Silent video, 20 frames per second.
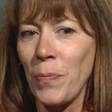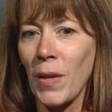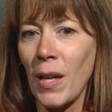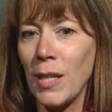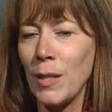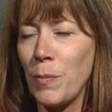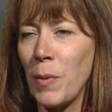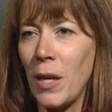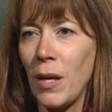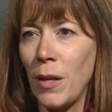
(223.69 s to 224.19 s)

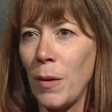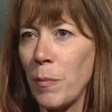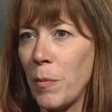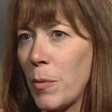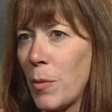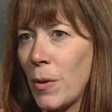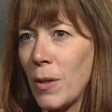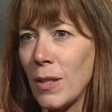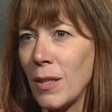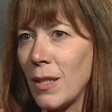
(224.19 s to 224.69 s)
has been an
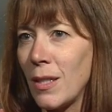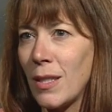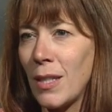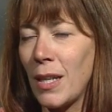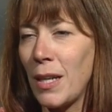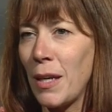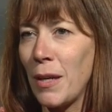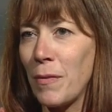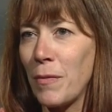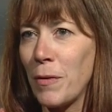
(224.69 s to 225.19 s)
important
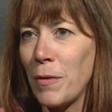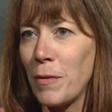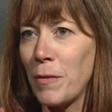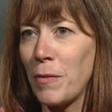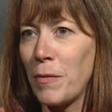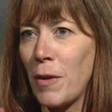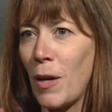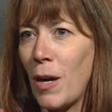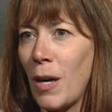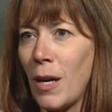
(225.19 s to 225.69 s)
city for
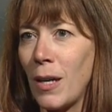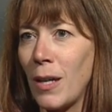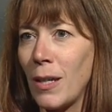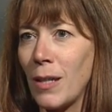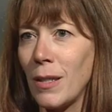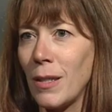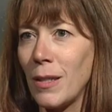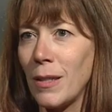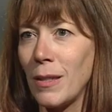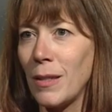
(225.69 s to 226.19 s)

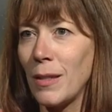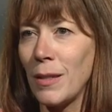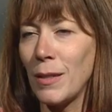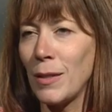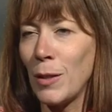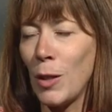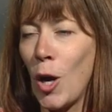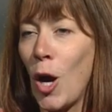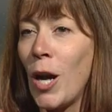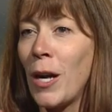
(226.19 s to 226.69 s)
far
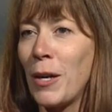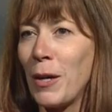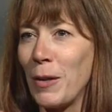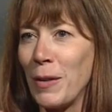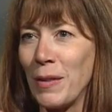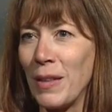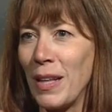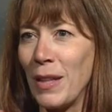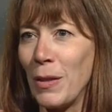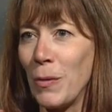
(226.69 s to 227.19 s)

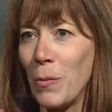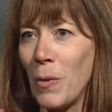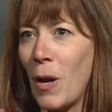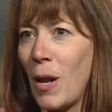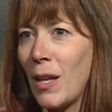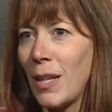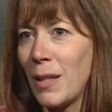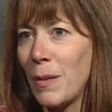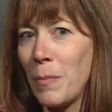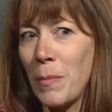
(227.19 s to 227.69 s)
longer than the
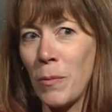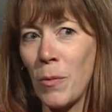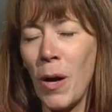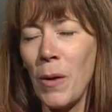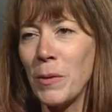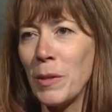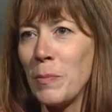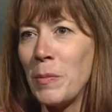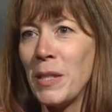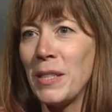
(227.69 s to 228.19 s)
wall. The
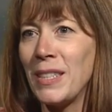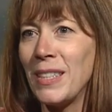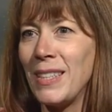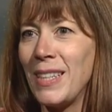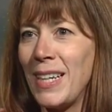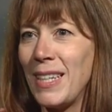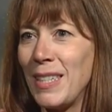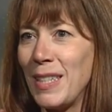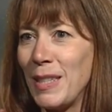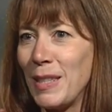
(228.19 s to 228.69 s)
wall was built in
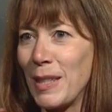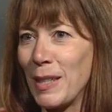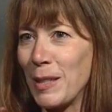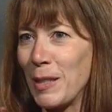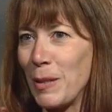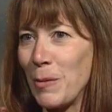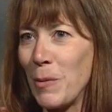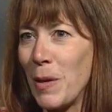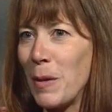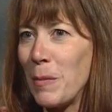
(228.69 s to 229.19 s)

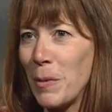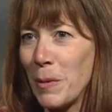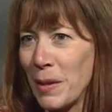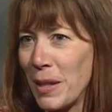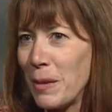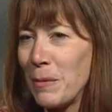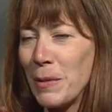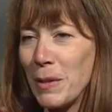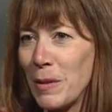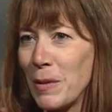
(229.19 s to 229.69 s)
1961.
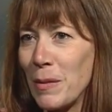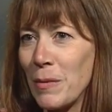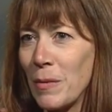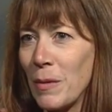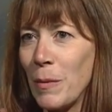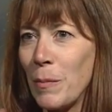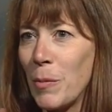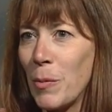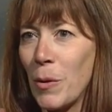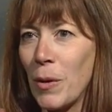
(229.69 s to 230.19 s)
Berlin was
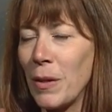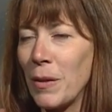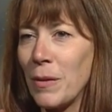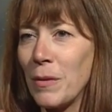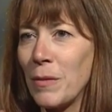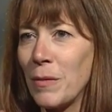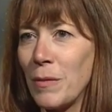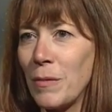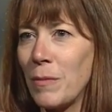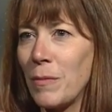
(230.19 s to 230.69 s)

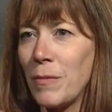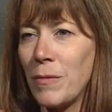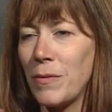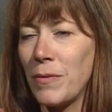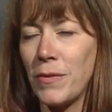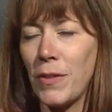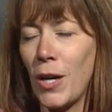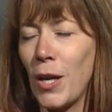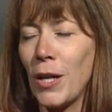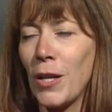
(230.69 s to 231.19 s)
important
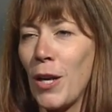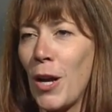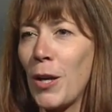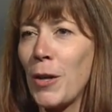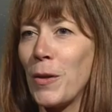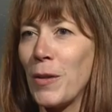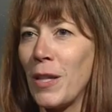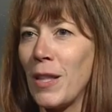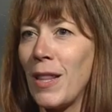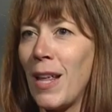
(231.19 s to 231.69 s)
far
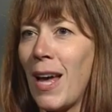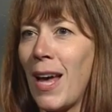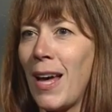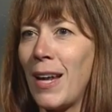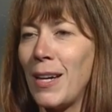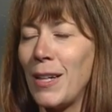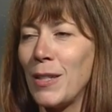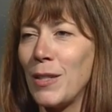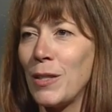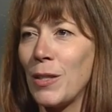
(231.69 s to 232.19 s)
longer than
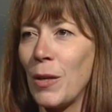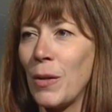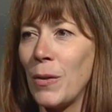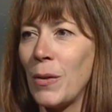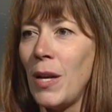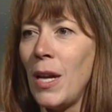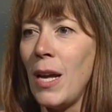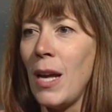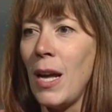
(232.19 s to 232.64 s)
that. And so